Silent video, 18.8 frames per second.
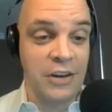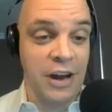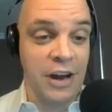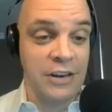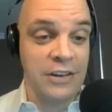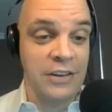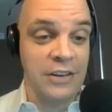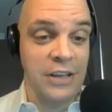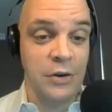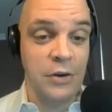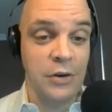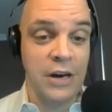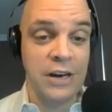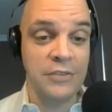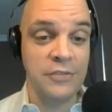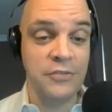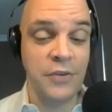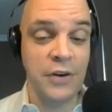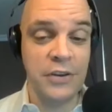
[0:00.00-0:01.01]
talk to you.
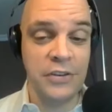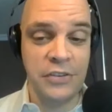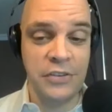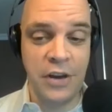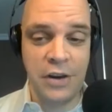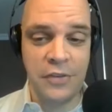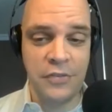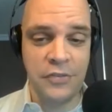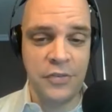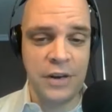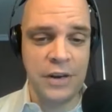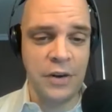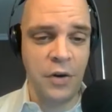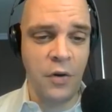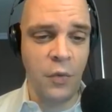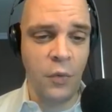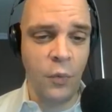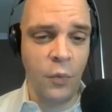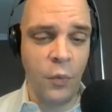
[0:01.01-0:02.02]
First off,
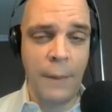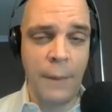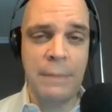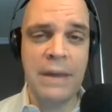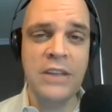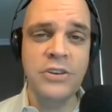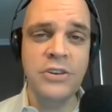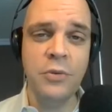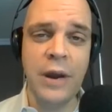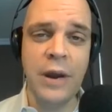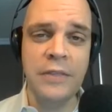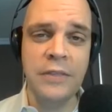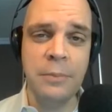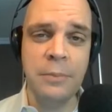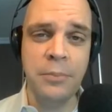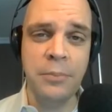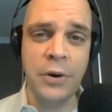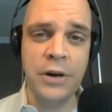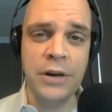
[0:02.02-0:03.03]
what made you write
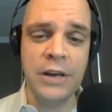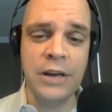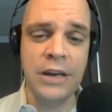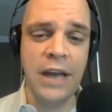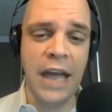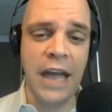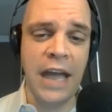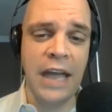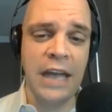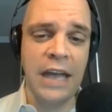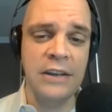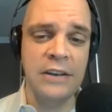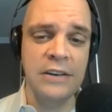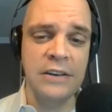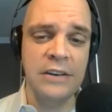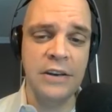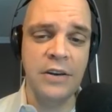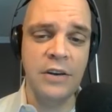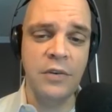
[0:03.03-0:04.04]
the book?
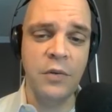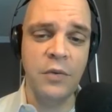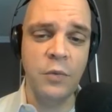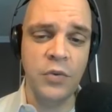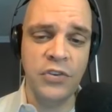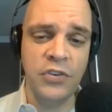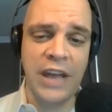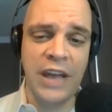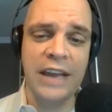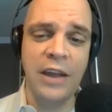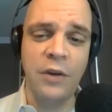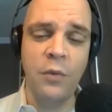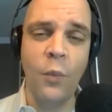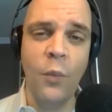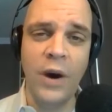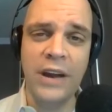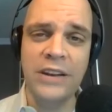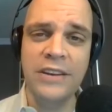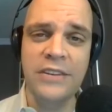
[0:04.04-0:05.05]
And second,
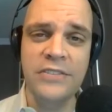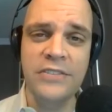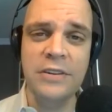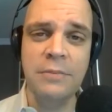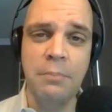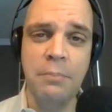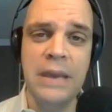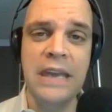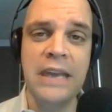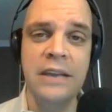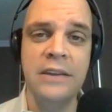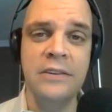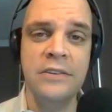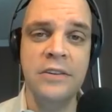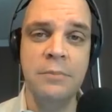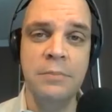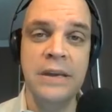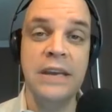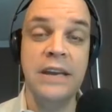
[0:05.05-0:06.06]
what does it mean
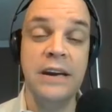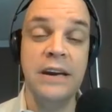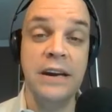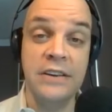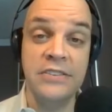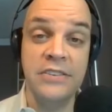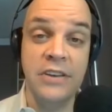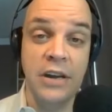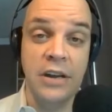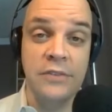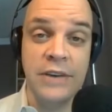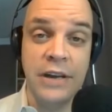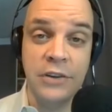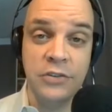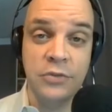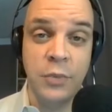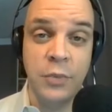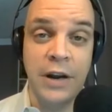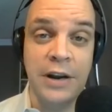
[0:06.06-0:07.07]
to be a son of
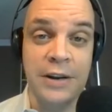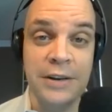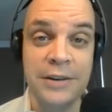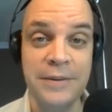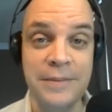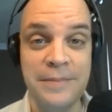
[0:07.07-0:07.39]
elsewhere?